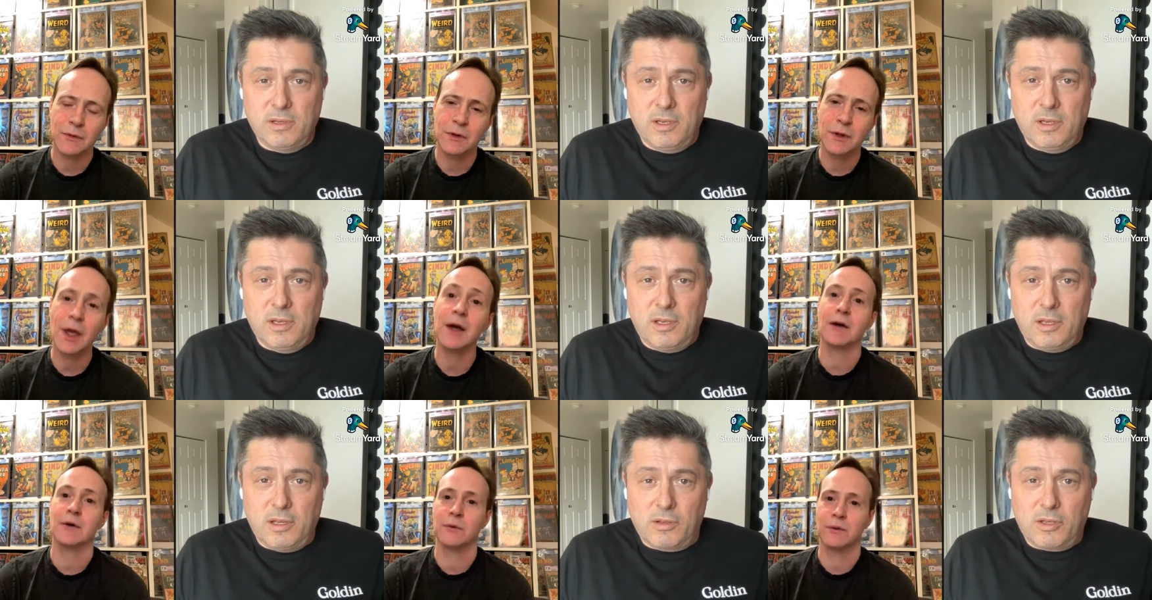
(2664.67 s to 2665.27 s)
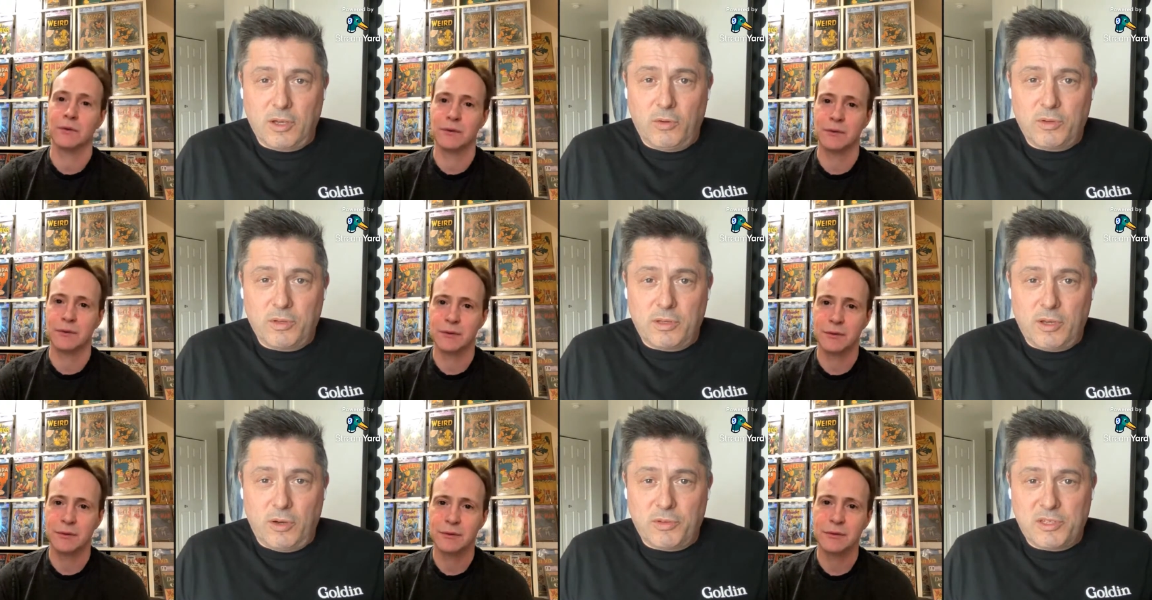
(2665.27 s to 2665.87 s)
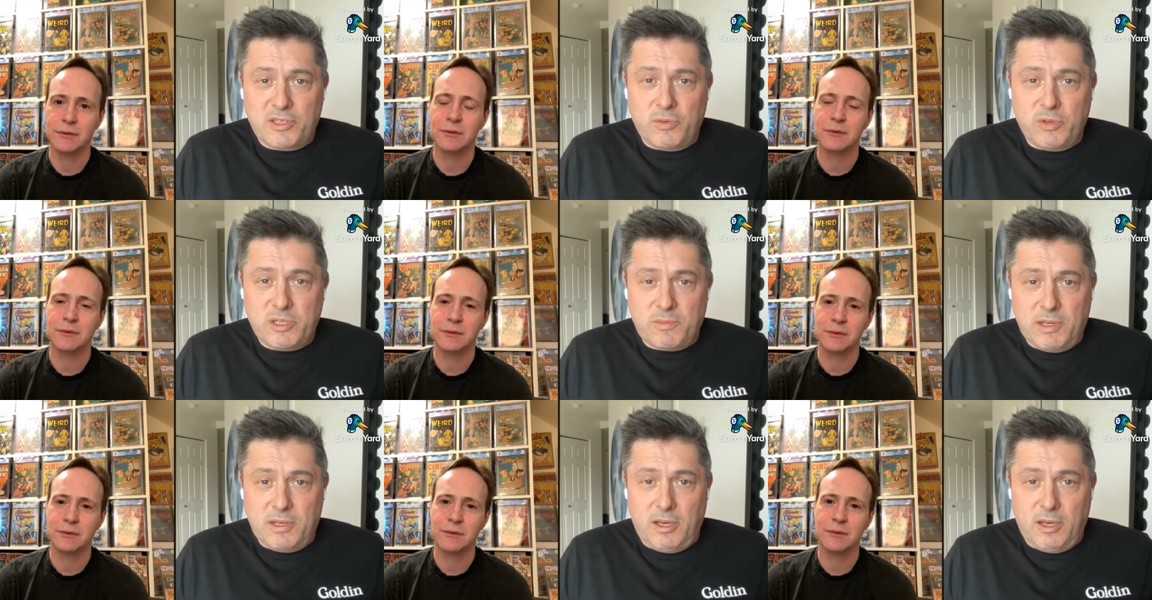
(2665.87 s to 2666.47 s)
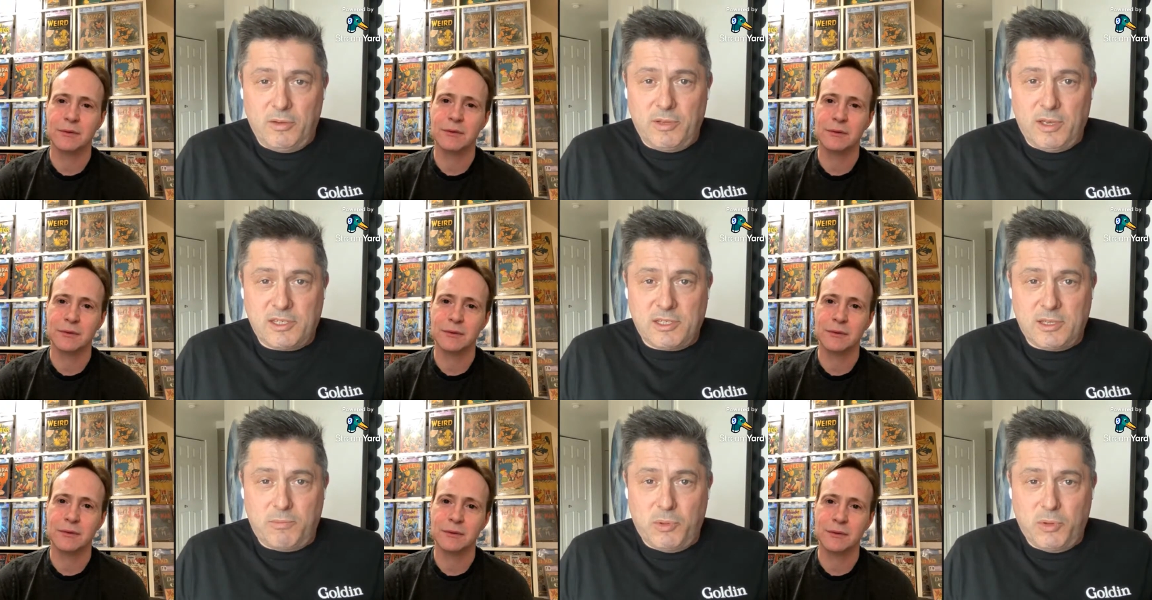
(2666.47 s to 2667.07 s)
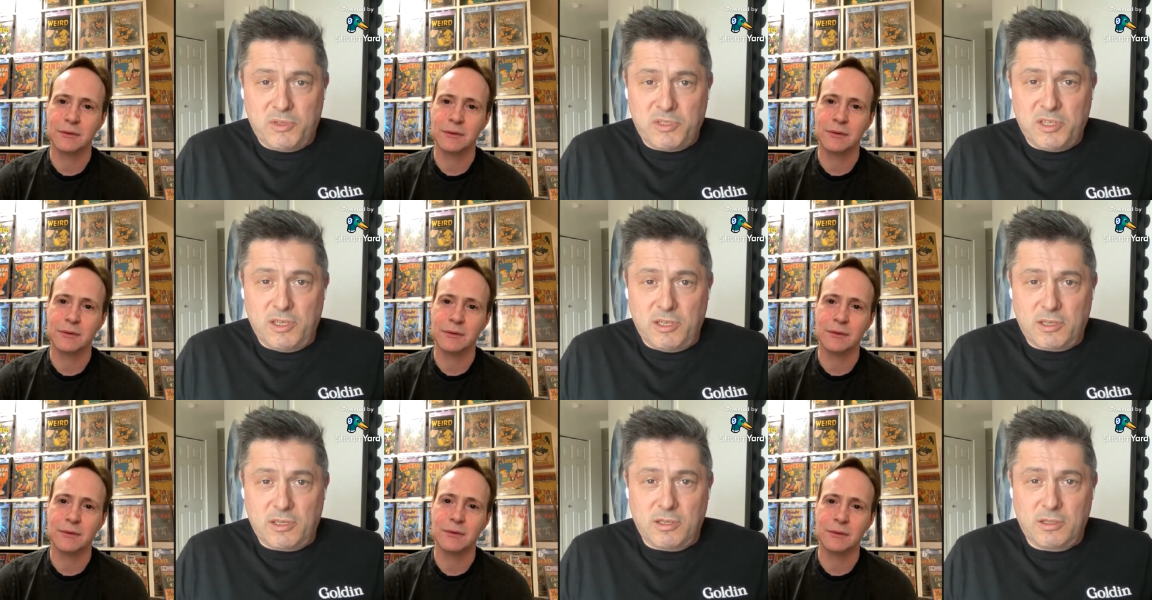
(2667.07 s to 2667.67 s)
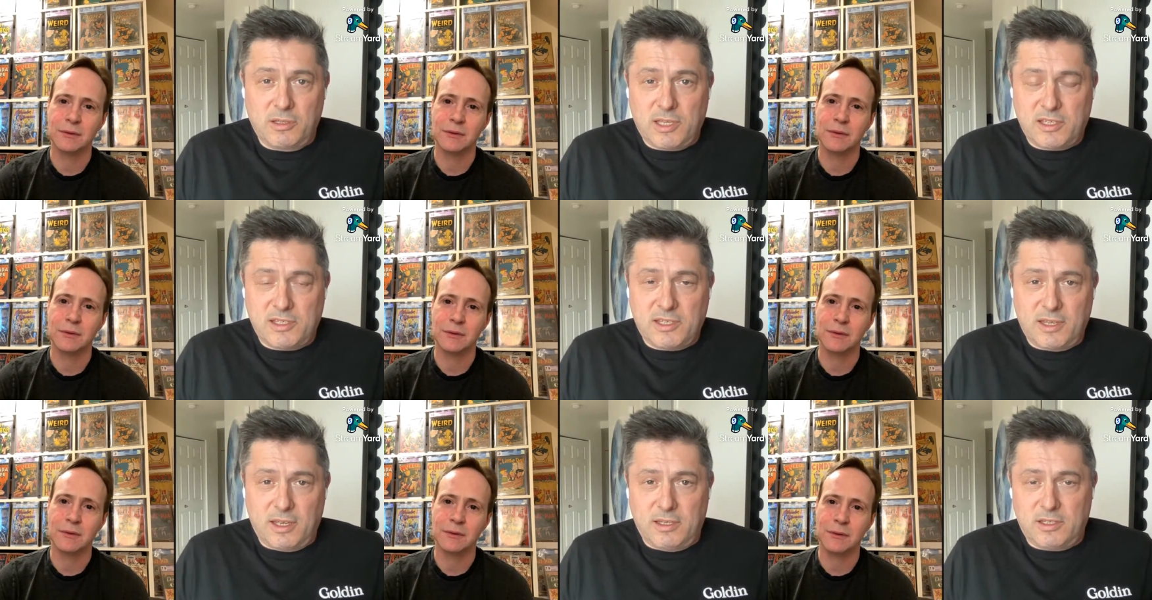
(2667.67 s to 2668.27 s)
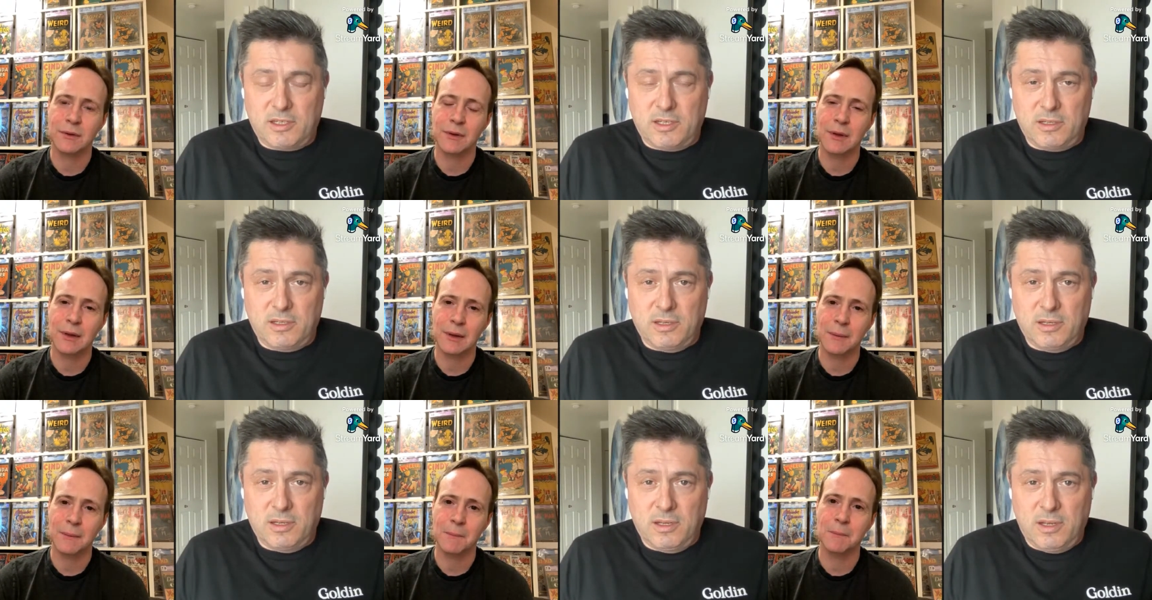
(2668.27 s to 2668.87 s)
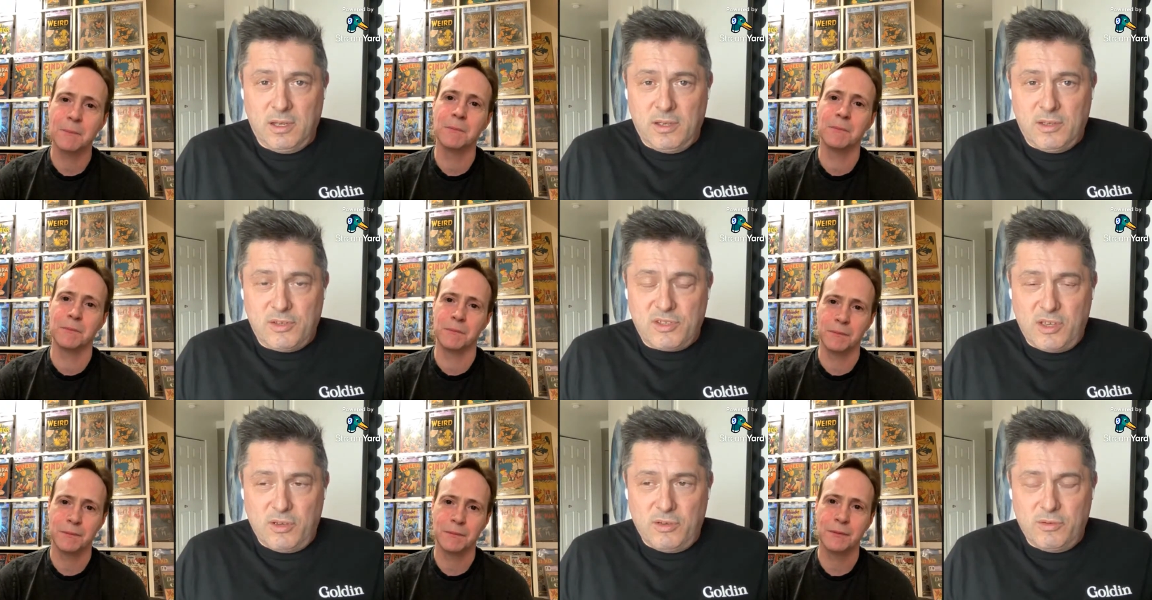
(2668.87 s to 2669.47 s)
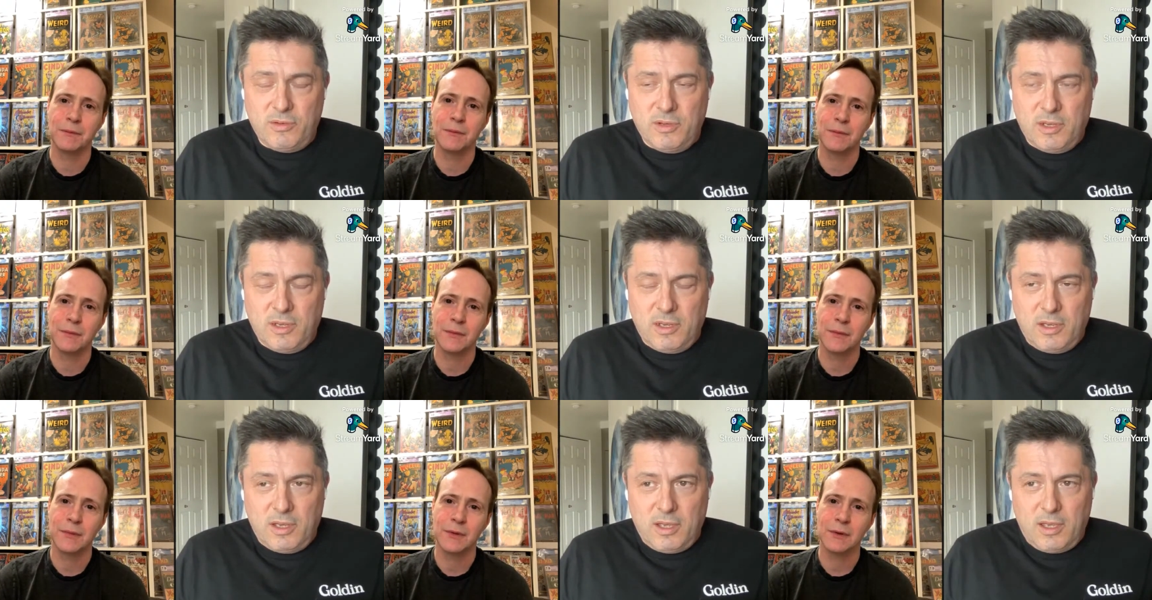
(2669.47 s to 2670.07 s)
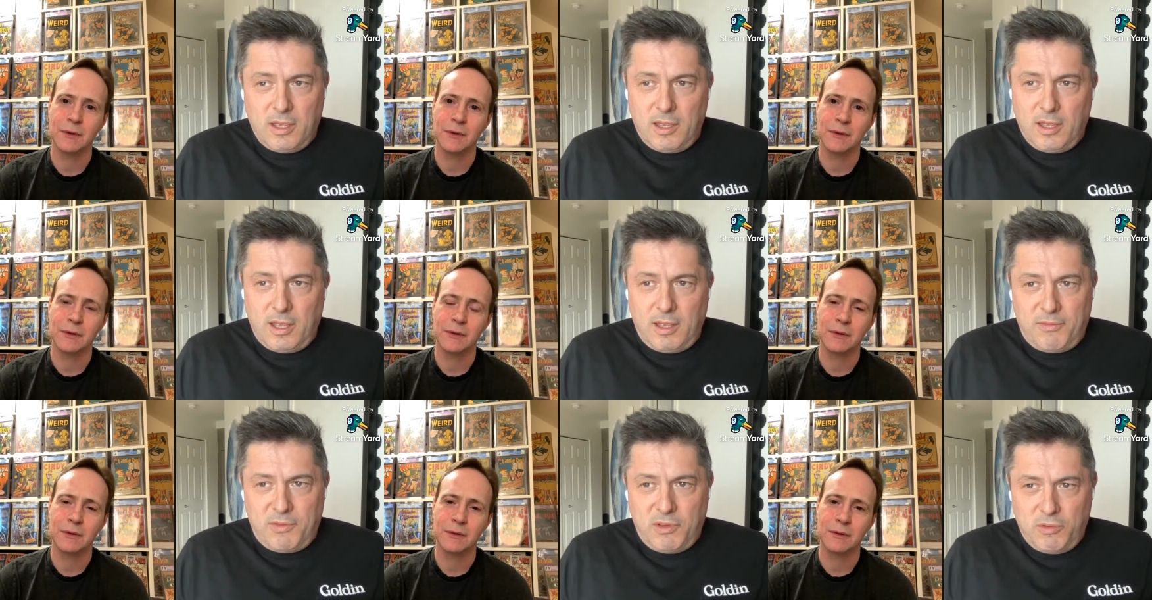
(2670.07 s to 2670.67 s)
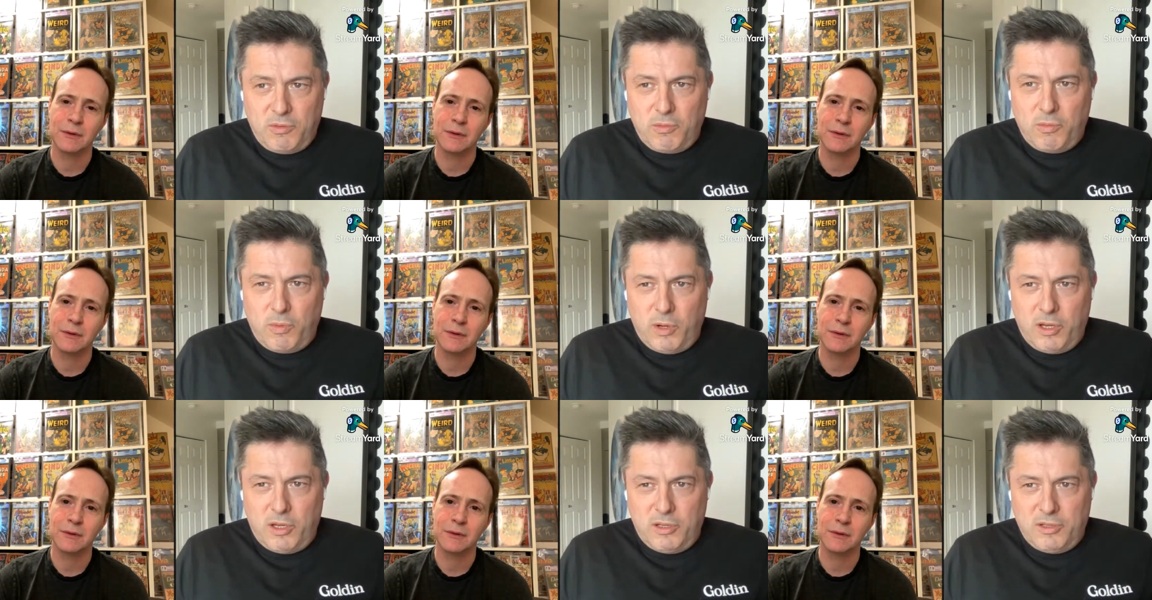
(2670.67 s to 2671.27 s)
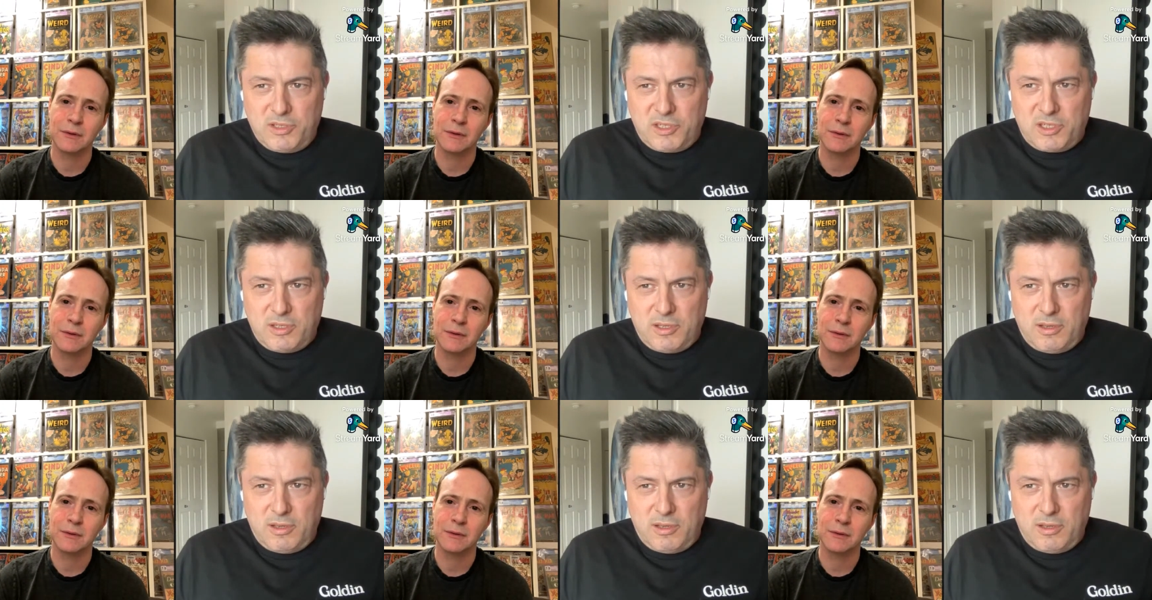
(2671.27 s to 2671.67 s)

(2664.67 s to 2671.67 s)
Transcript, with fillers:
Speaker 1: Yeah, you know, Goldin Goldin's always been known as a boutique destination. Mm-hmm. So if you weren't